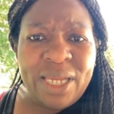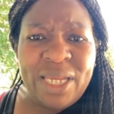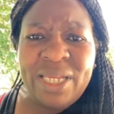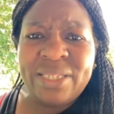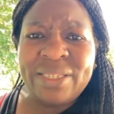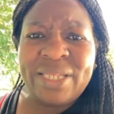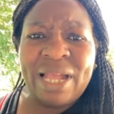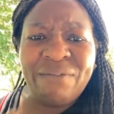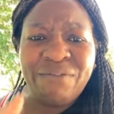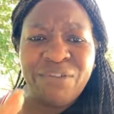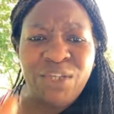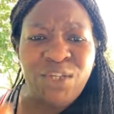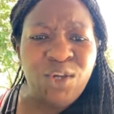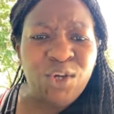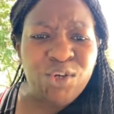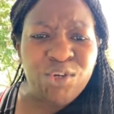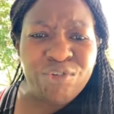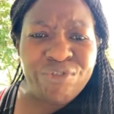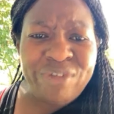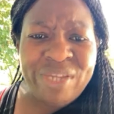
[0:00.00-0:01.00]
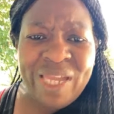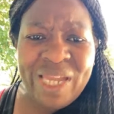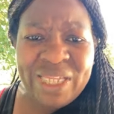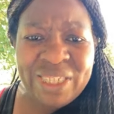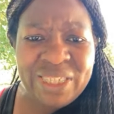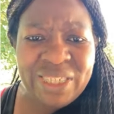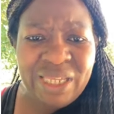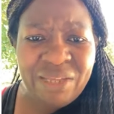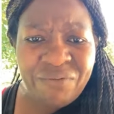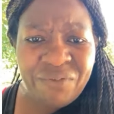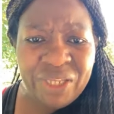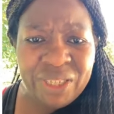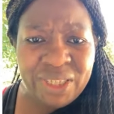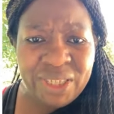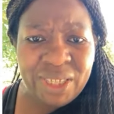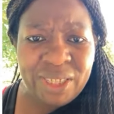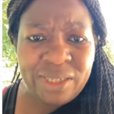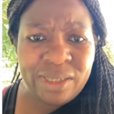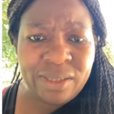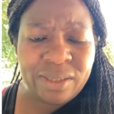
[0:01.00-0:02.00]
He's after your
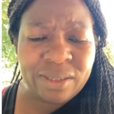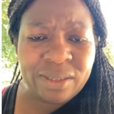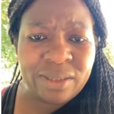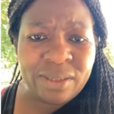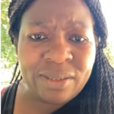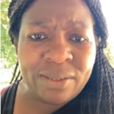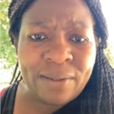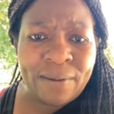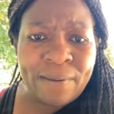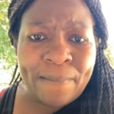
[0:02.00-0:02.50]
creativities.